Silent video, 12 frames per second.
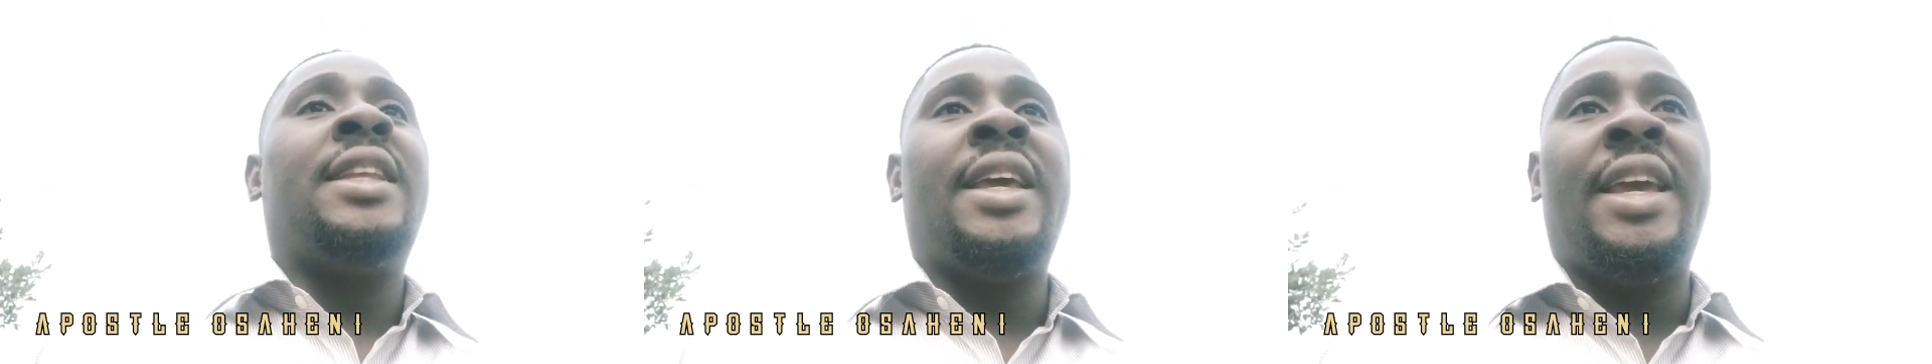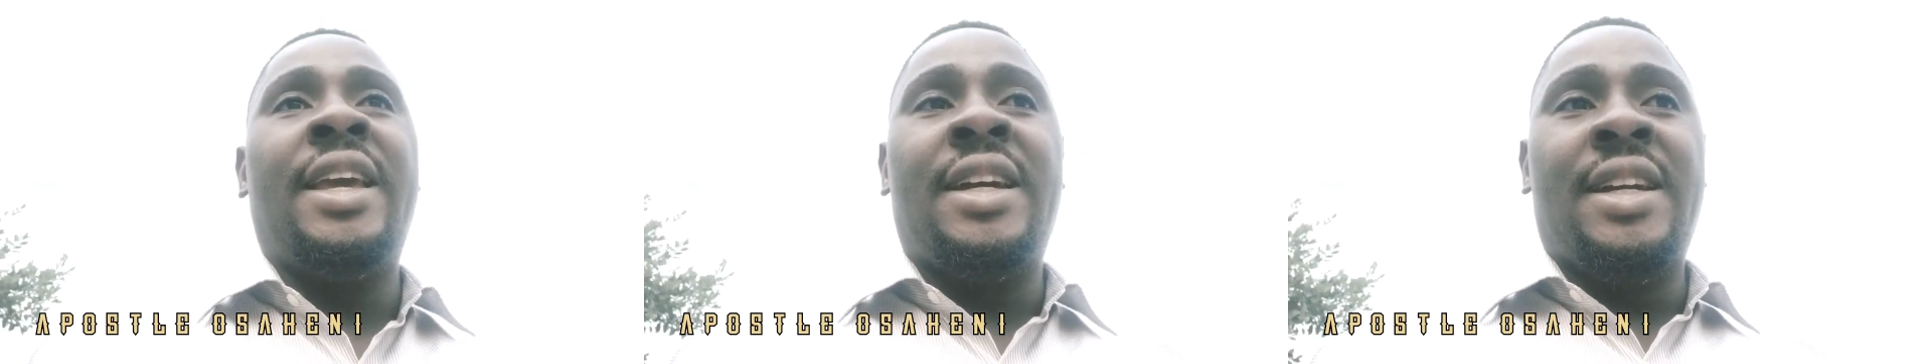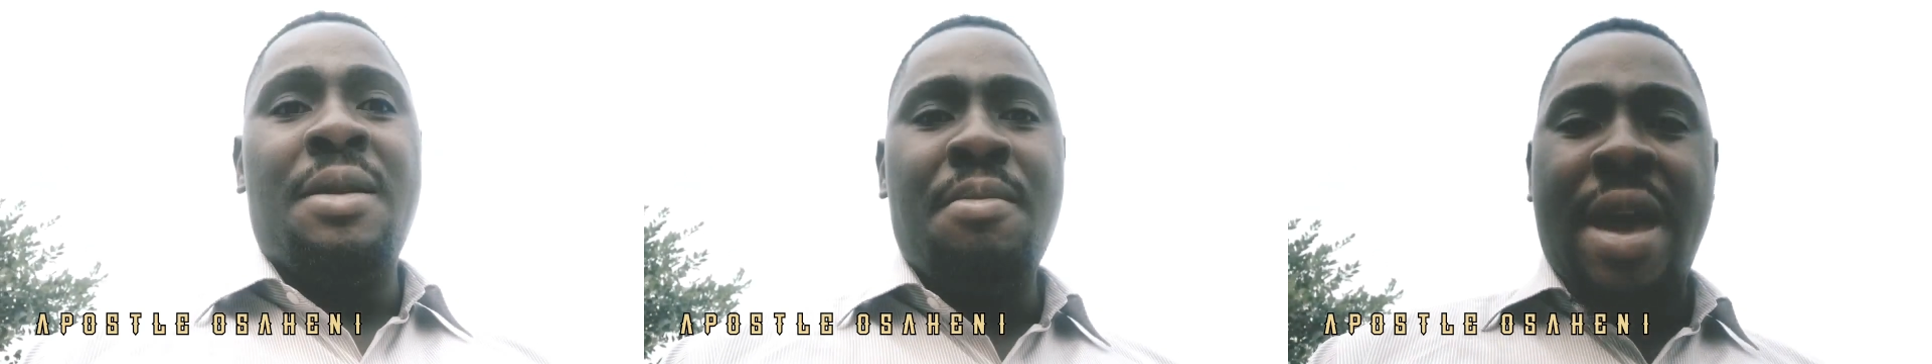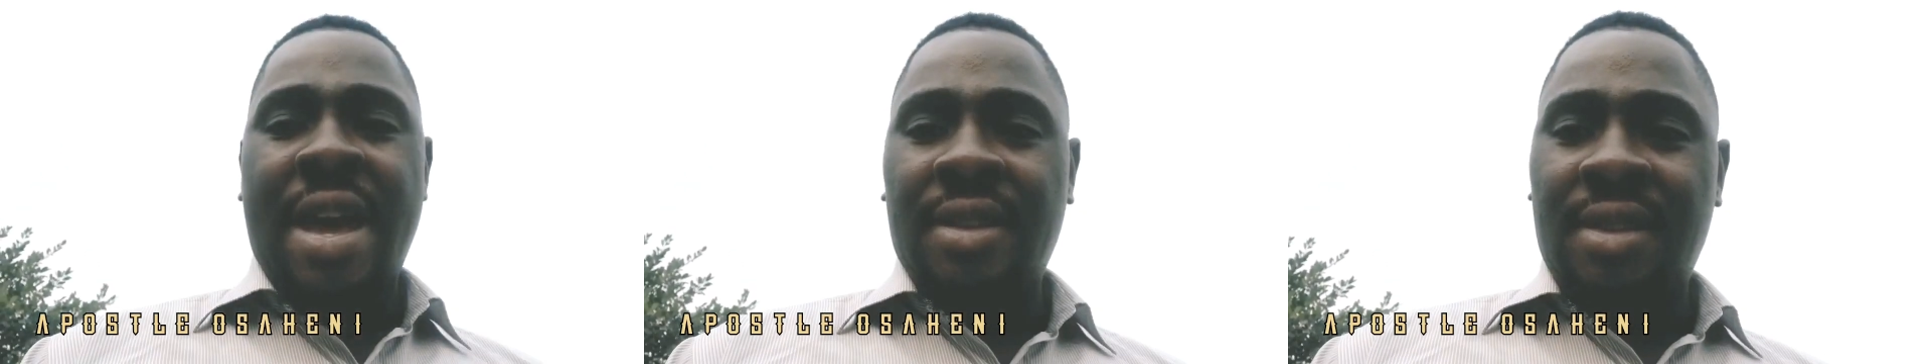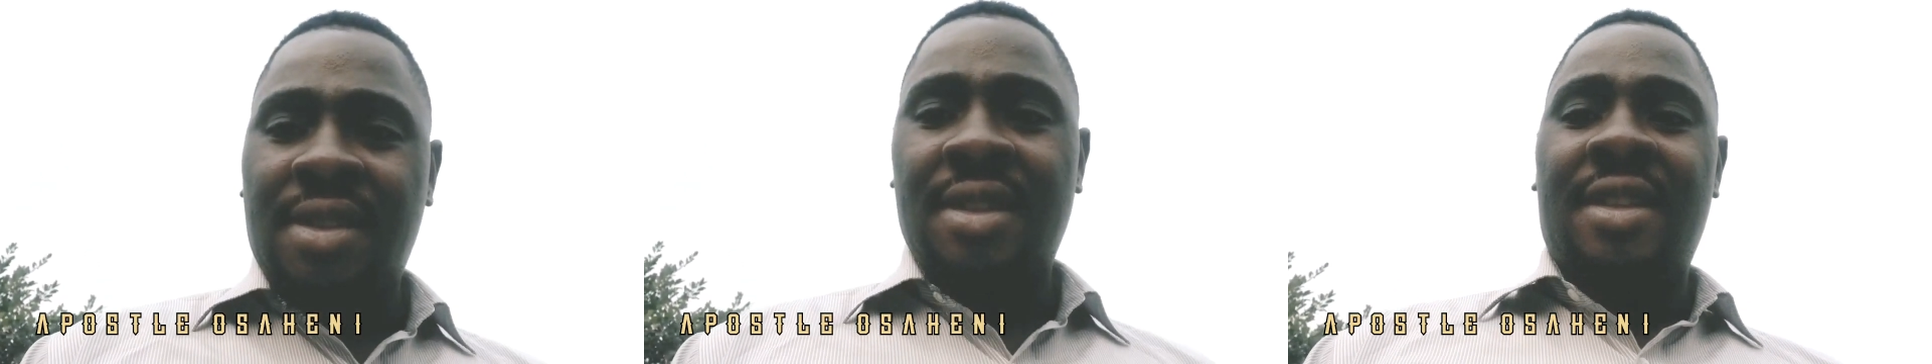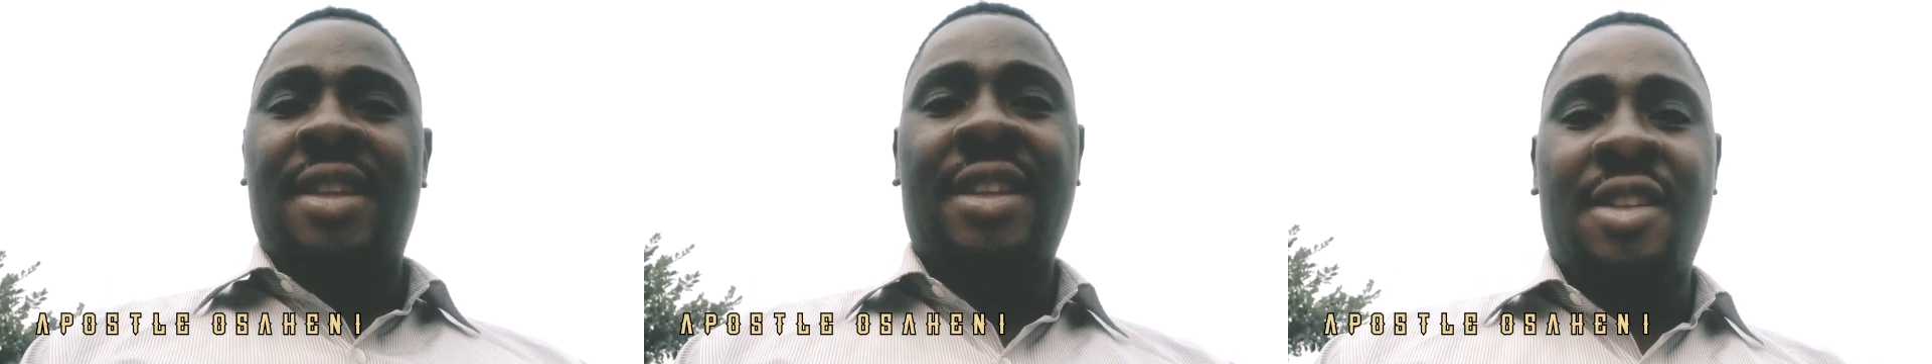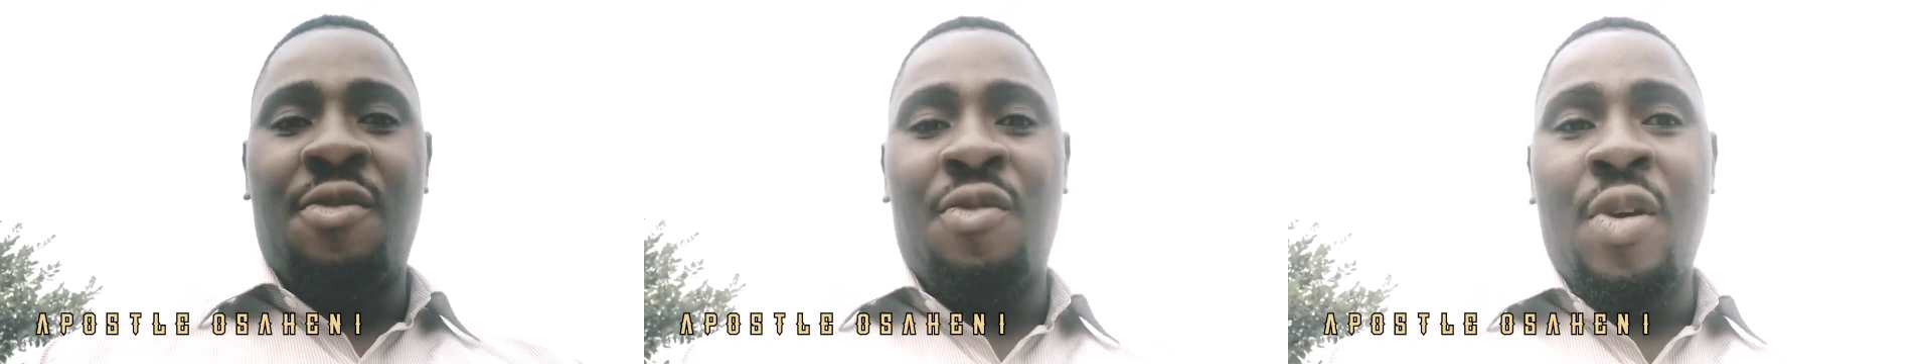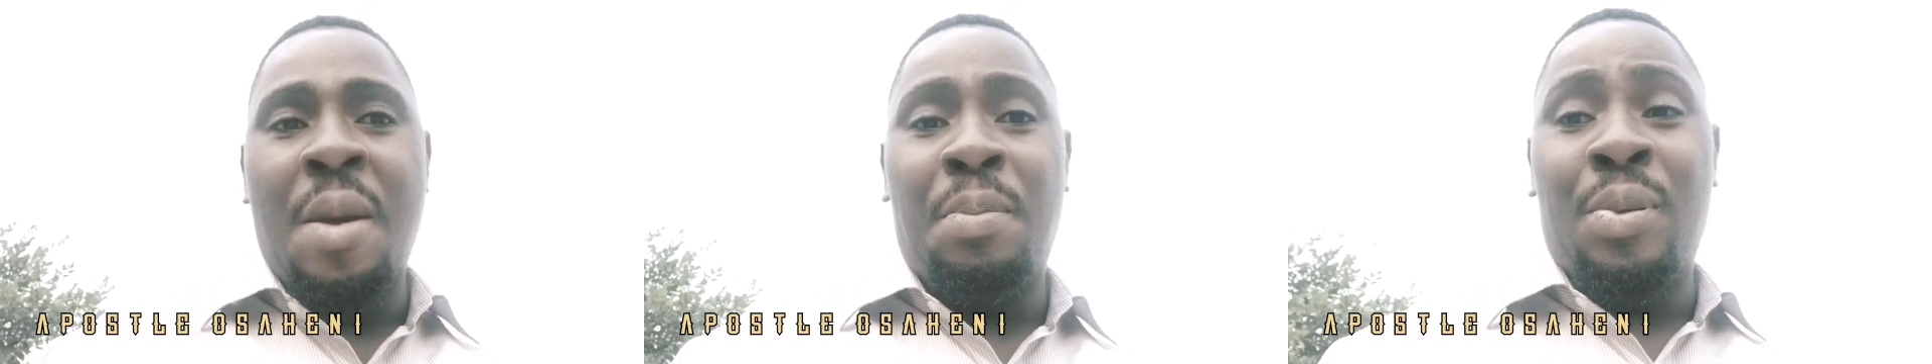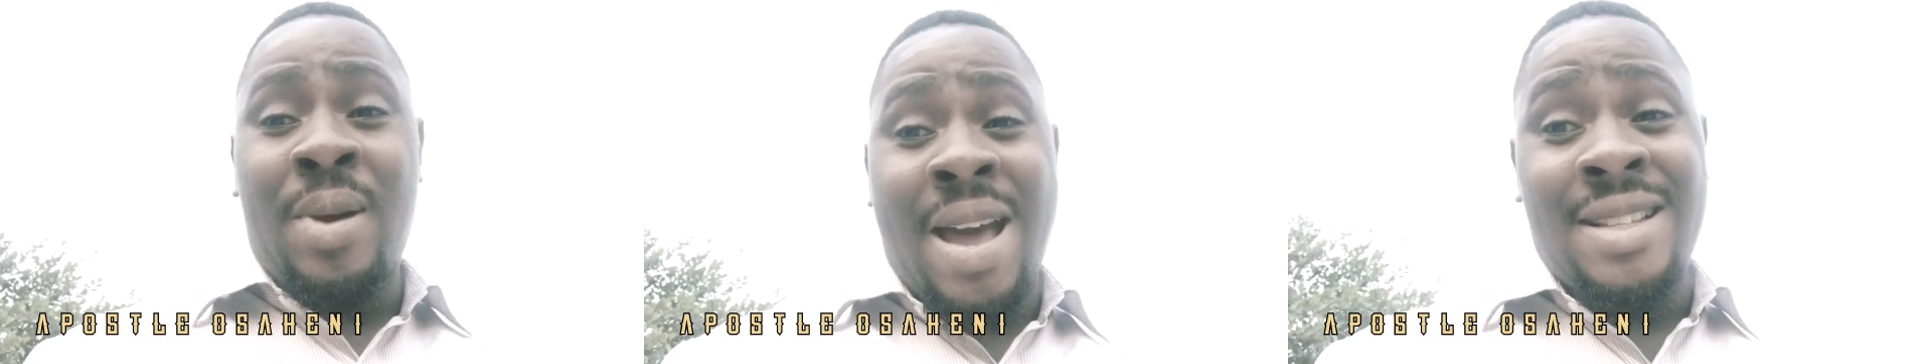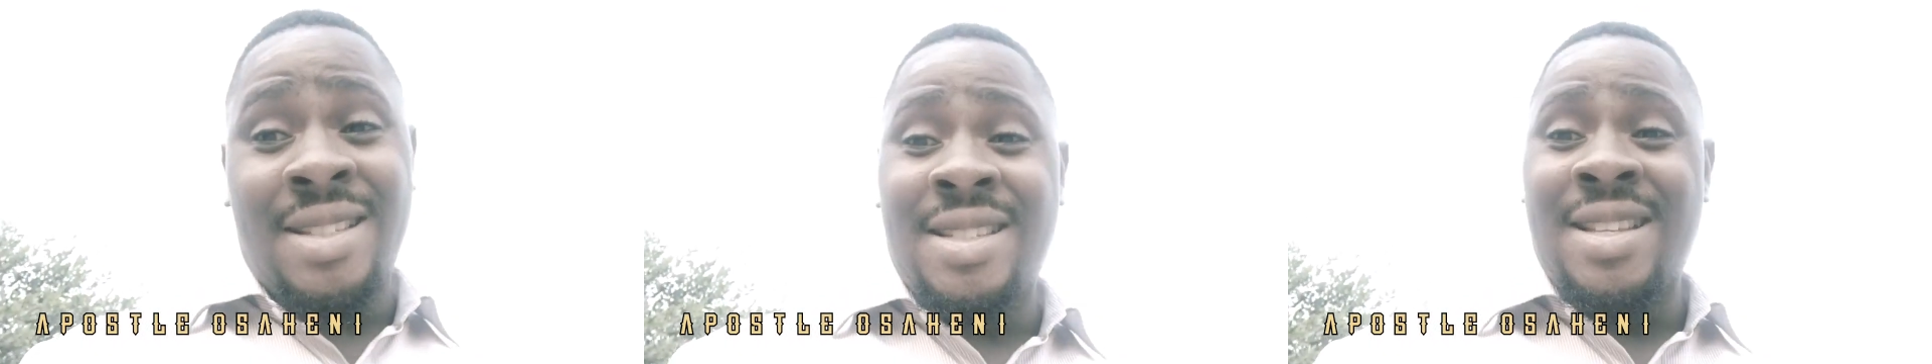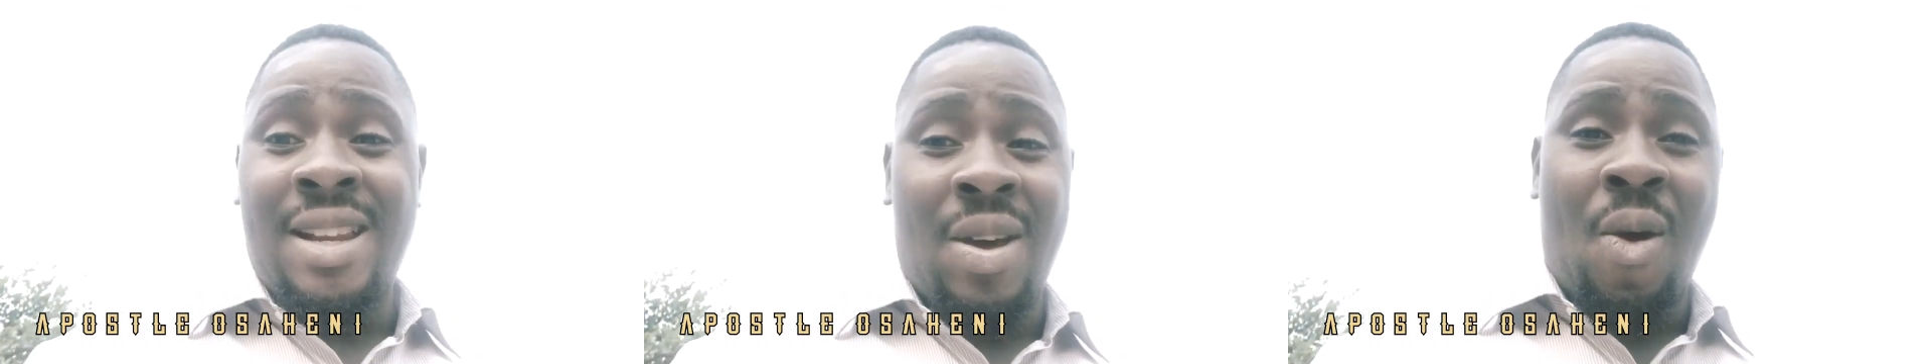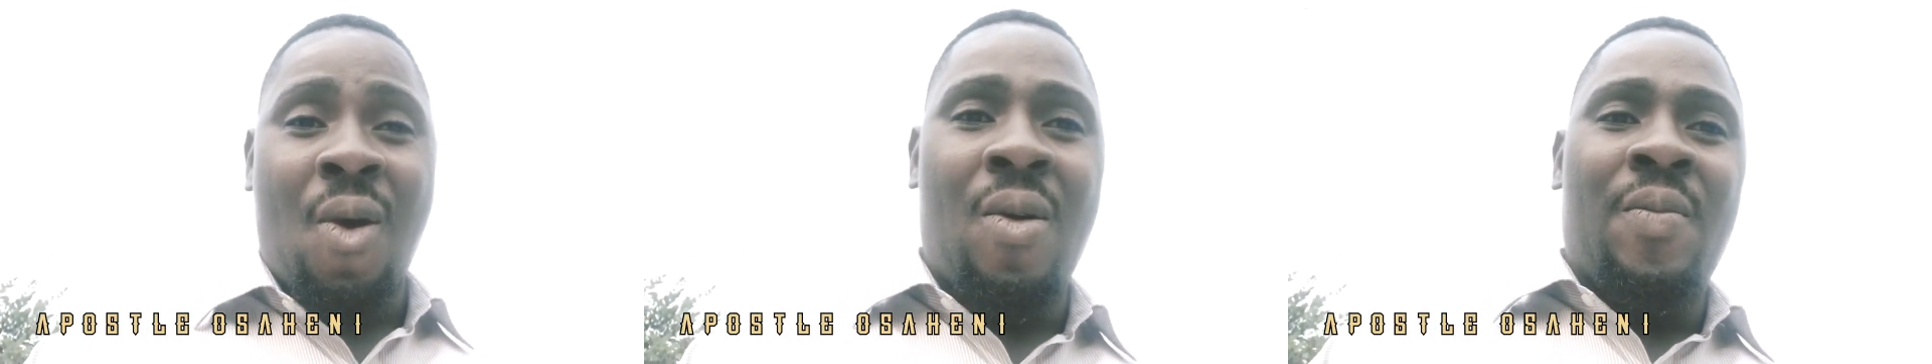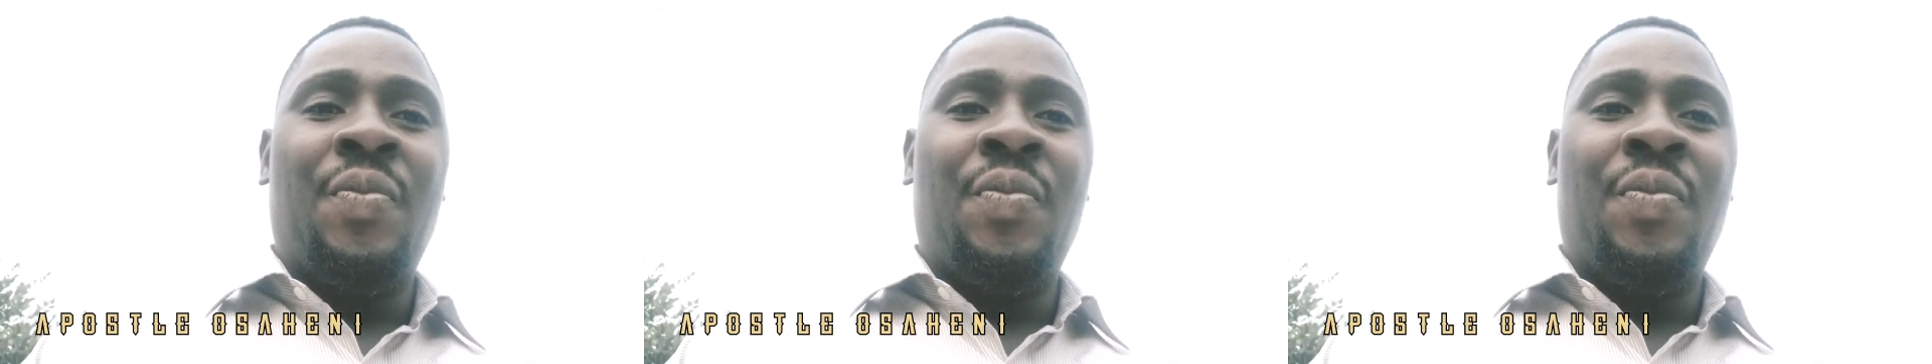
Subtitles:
the increment in the fuel prices and all.